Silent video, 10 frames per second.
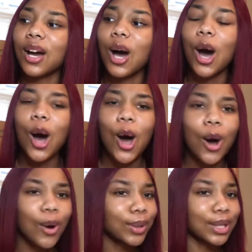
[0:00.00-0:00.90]

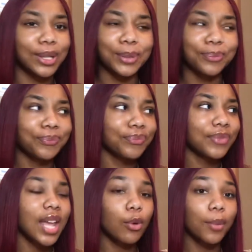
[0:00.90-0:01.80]
hold up.
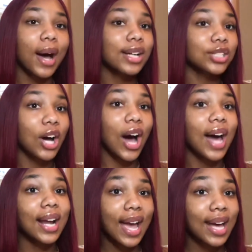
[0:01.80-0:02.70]
And remind y'all, I
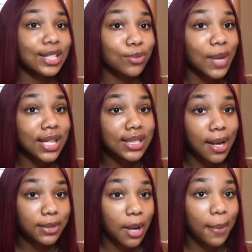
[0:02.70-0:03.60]
done had this man's
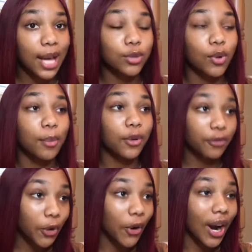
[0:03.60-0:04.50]
Snapchat password
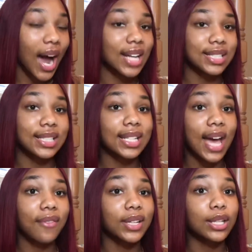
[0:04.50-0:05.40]
before. I just didn't
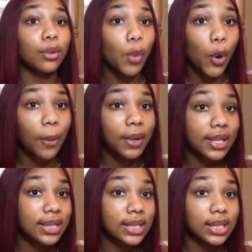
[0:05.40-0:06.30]
have it anymore
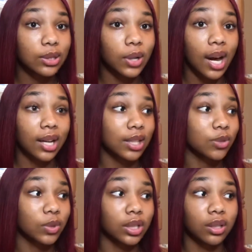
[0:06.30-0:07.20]
because I guess
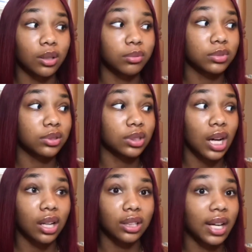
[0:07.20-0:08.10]
we ended up
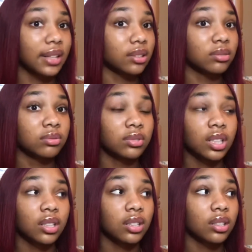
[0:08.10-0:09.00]
kind of like
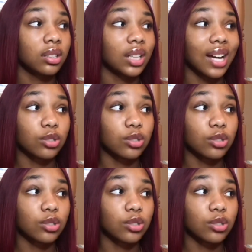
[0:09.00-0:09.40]
got into an